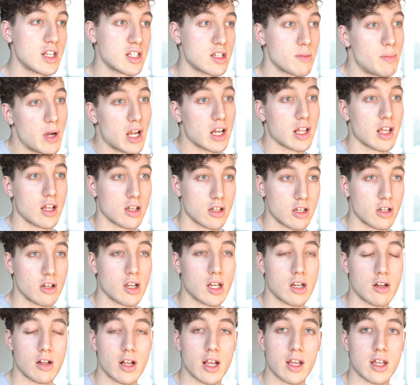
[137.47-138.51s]
depending on your
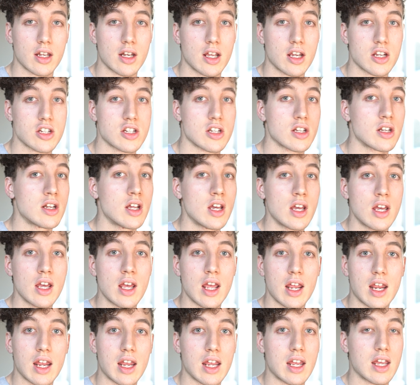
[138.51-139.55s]
internet connection.
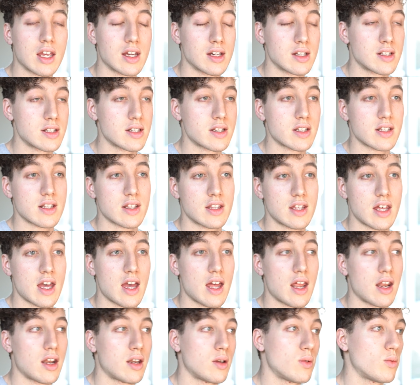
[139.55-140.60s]
And
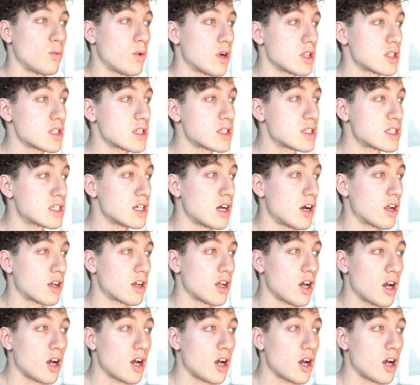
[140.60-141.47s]
then once it's done